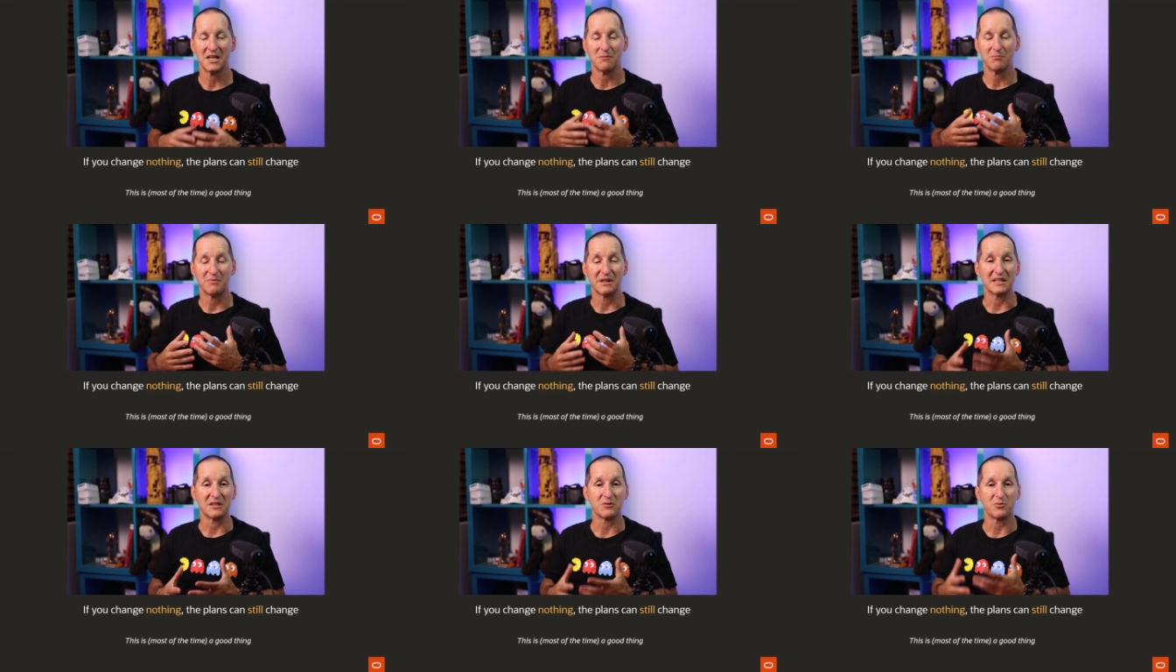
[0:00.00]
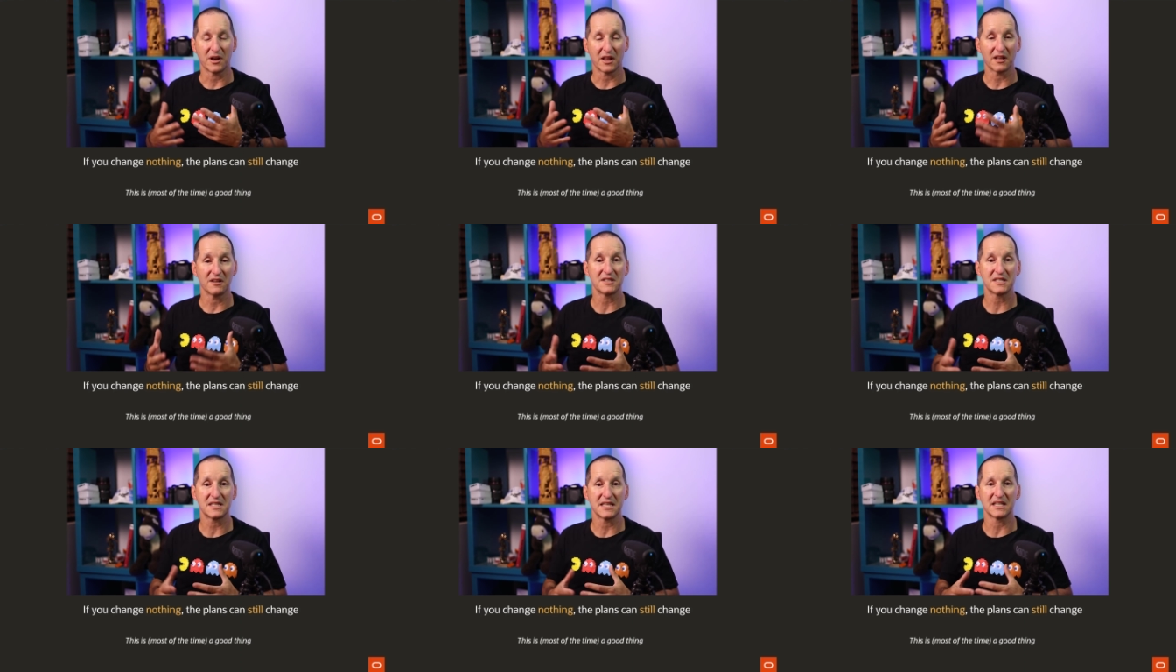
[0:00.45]
But it's one of
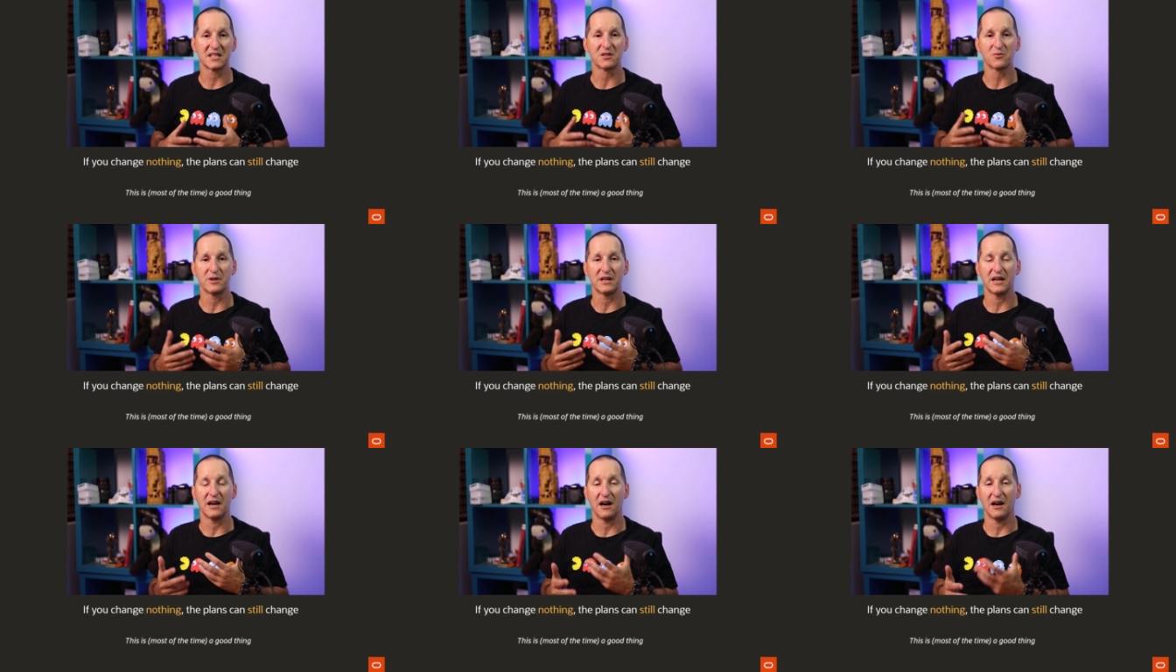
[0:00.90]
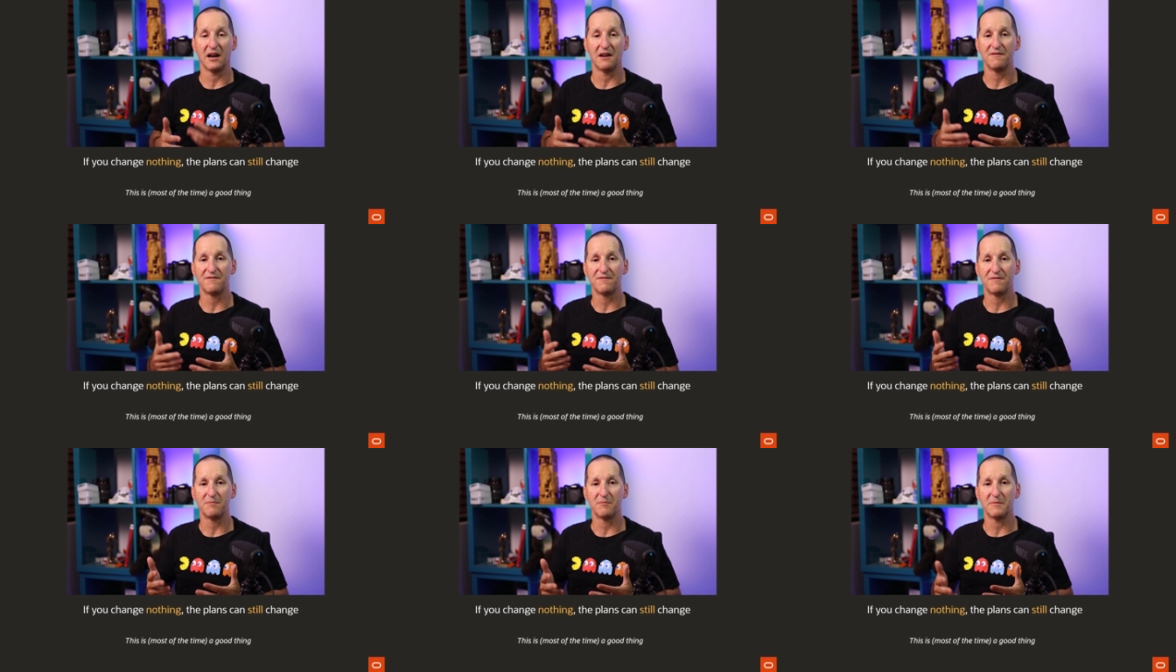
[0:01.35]
those things where I've
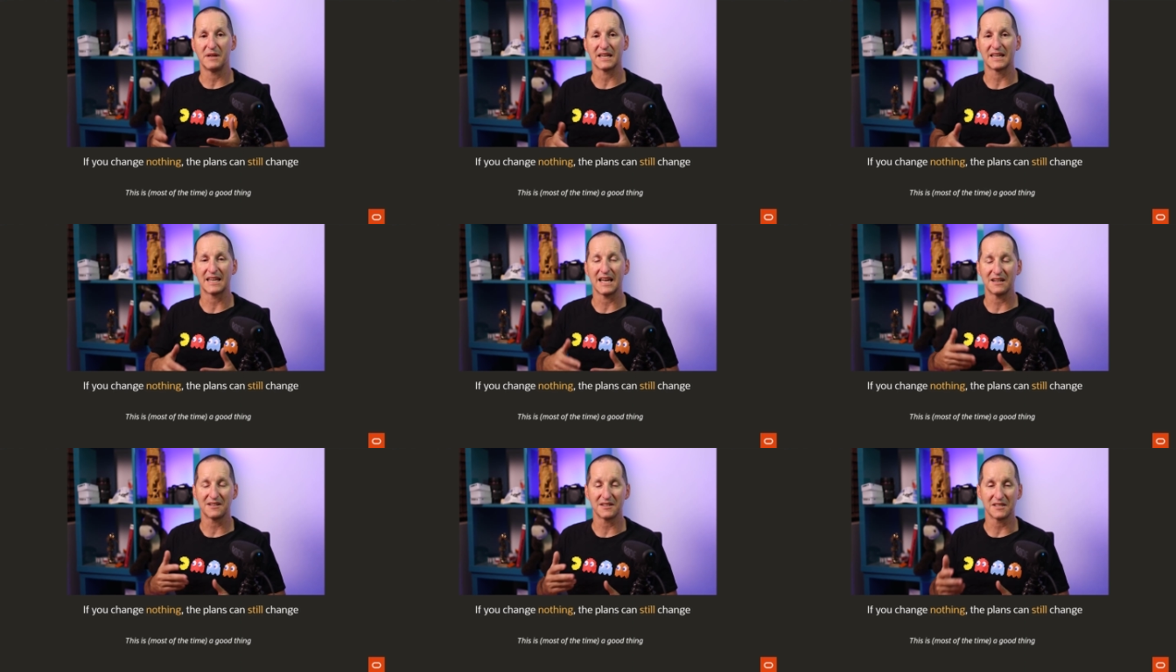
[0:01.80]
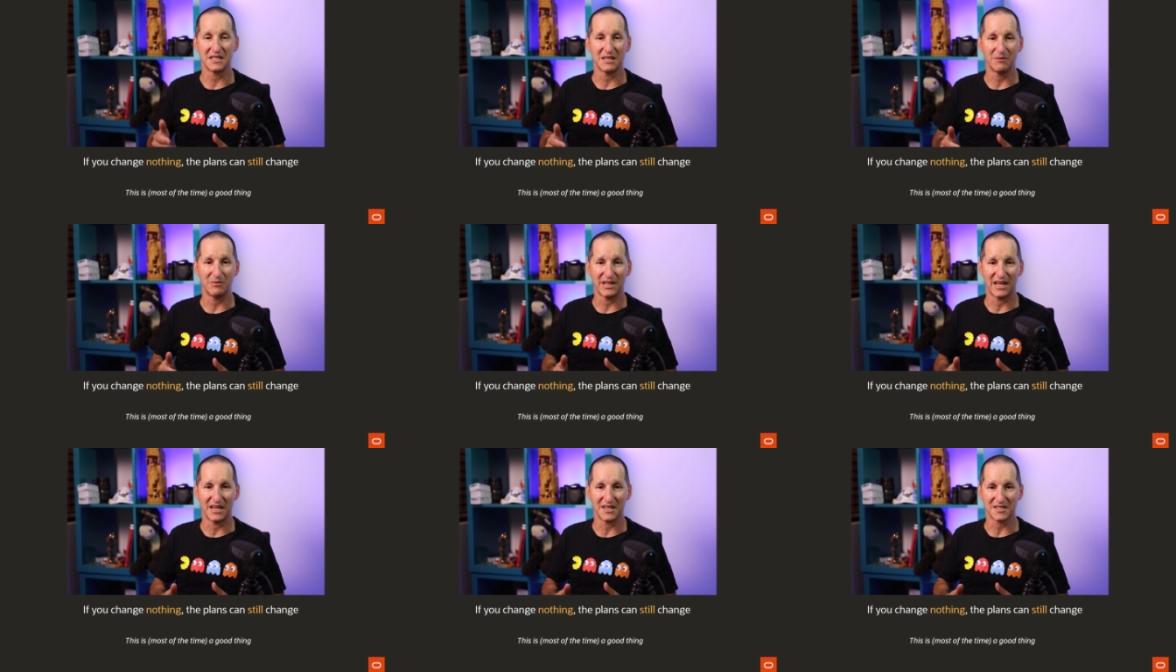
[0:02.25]
encountered
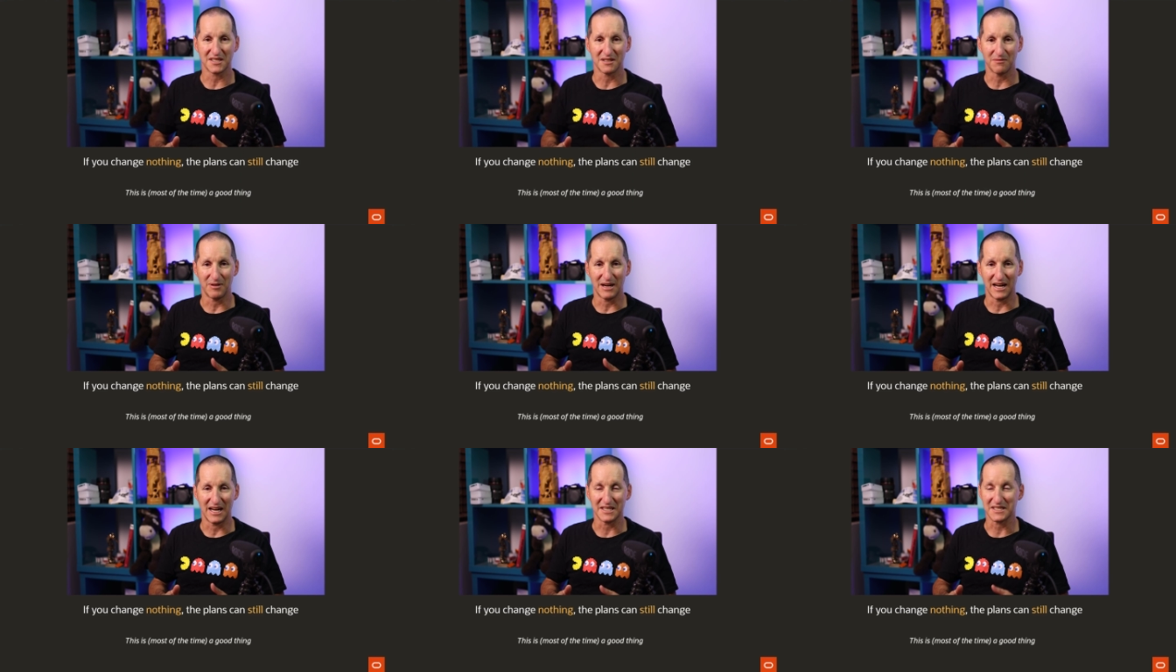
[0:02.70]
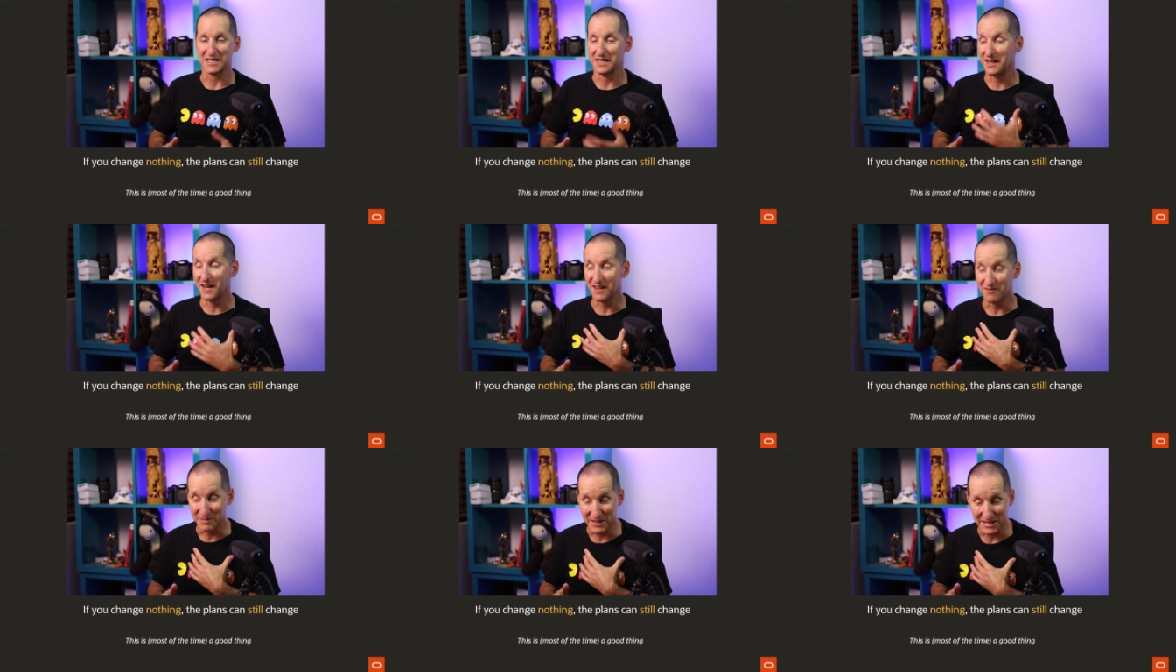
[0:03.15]
DBAs in the past, and
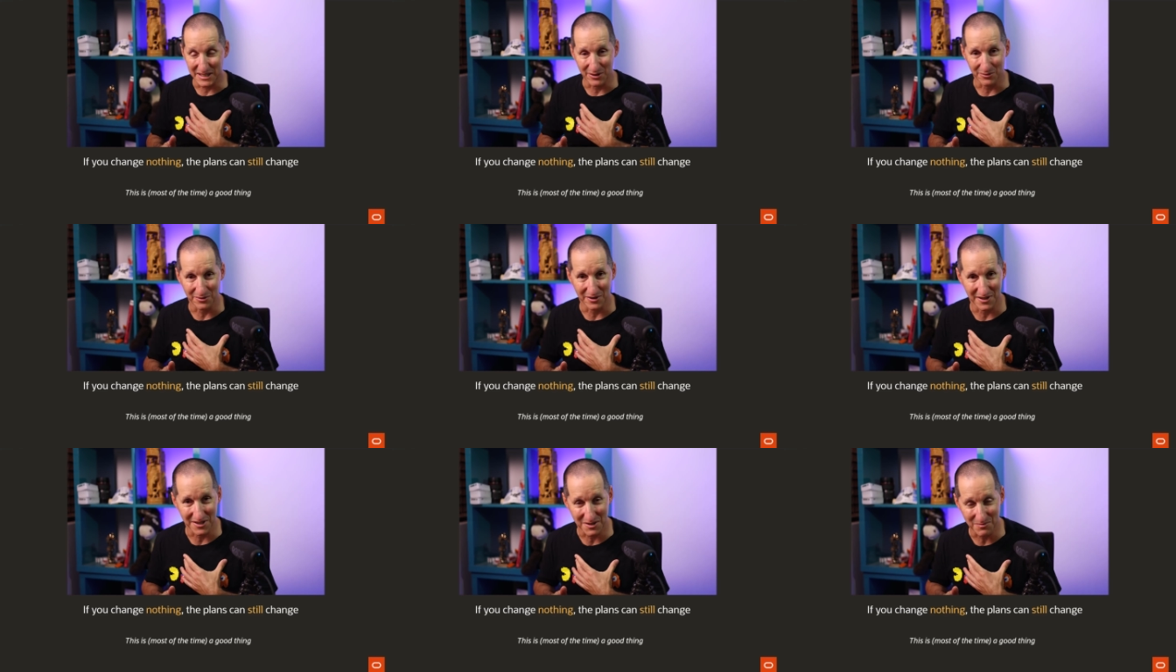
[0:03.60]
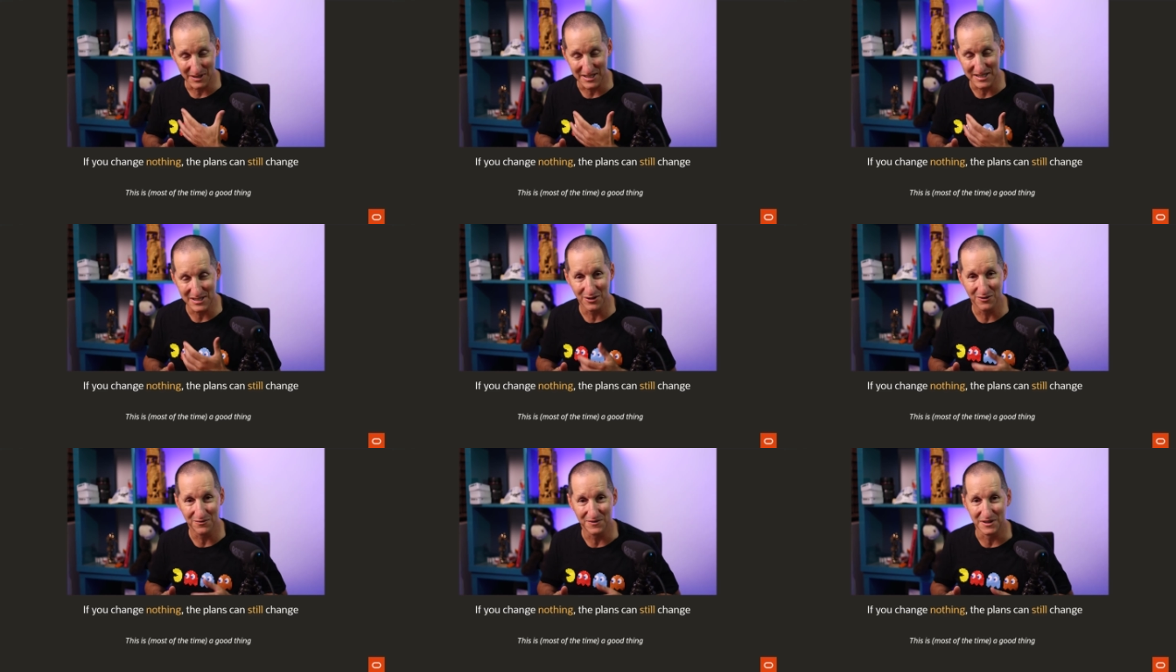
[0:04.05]
I've been guilty of this
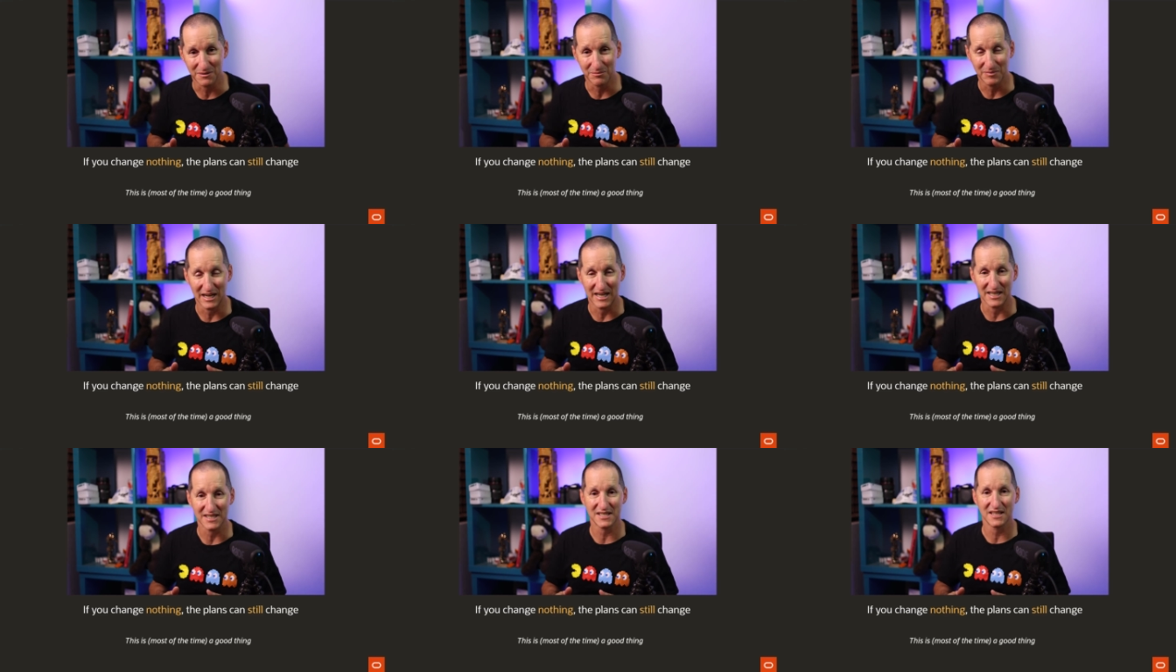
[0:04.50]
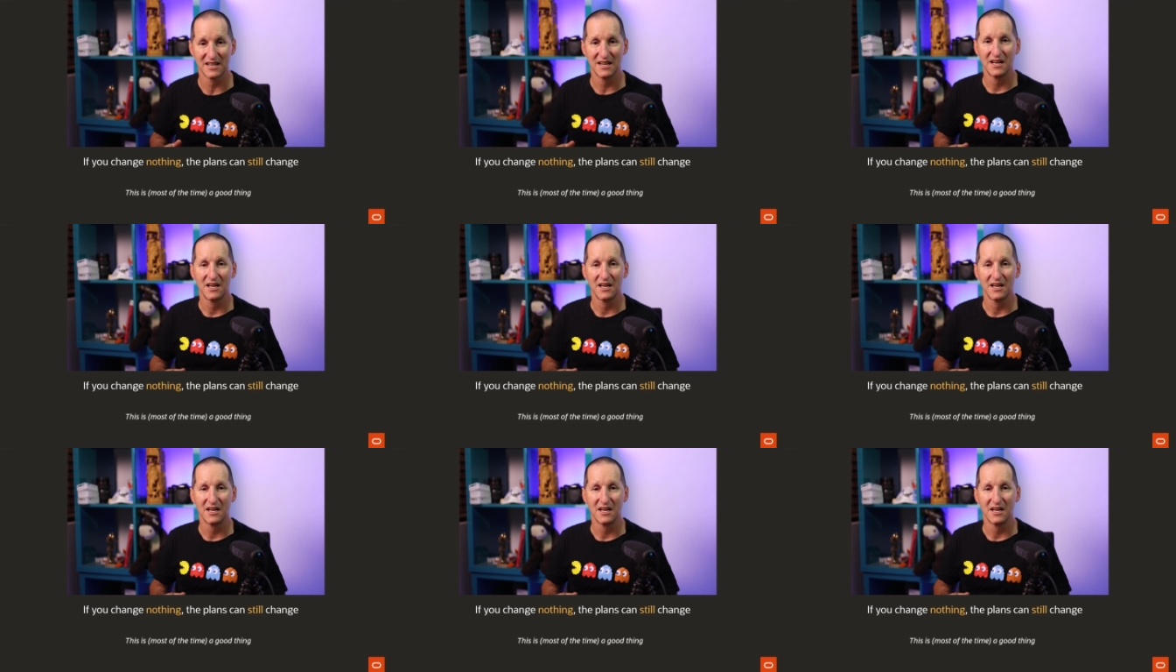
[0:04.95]
myself in the past,